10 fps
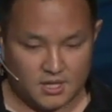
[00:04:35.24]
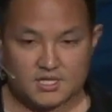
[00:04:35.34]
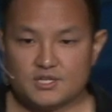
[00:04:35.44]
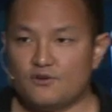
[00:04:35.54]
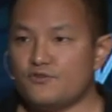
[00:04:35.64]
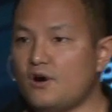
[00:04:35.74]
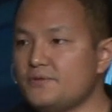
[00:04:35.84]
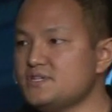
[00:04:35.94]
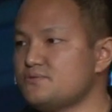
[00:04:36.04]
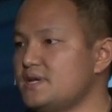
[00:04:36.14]
So for all
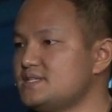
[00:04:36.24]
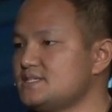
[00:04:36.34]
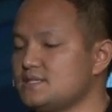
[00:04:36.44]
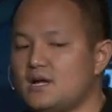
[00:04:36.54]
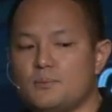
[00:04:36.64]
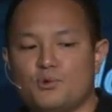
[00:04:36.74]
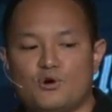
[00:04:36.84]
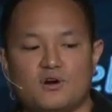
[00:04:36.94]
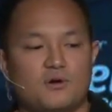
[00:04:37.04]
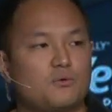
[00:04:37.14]
these reasons and a lot
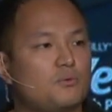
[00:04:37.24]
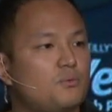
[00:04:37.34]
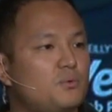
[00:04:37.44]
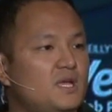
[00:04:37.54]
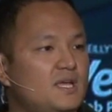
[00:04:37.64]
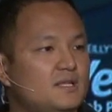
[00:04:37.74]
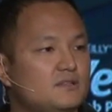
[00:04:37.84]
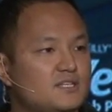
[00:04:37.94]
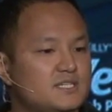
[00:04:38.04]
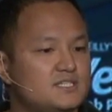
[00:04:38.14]
more, we
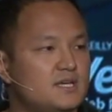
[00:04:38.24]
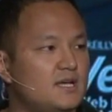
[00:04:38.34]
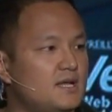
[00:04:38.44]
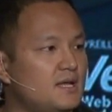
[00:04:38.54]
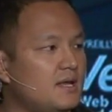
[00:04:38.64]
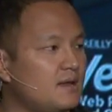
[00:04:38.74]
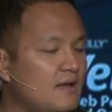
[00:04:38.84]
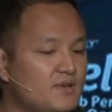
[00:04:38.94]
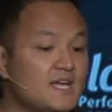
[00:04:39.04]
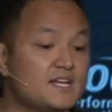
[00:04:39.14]
looked into
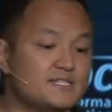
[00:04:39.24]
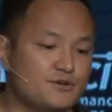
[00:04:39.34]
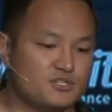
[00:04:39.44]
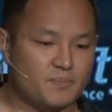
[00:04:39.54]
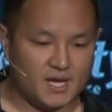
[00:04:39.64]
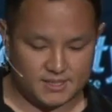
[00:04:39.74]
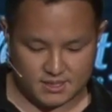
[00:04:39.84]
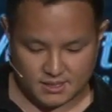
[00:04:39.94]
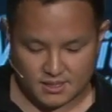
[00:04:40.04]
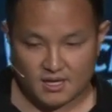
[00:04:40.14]
having data center
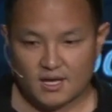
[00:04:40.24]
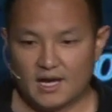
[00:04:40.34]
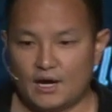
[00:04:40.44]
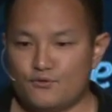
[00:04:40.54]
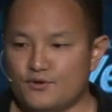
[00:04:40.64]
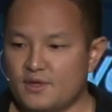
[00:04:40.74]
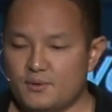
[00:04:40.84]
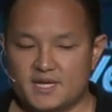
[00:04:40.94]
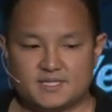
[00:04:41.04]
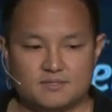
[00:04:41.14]
space. However, that
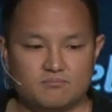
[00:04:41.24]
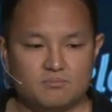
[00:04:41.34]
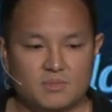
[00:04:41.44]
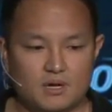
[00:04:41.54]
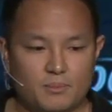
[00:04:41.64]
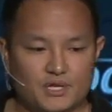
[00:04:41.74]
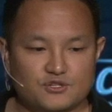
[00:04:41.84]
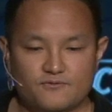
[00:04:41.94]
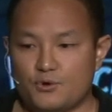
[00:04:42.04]
raised a bunch of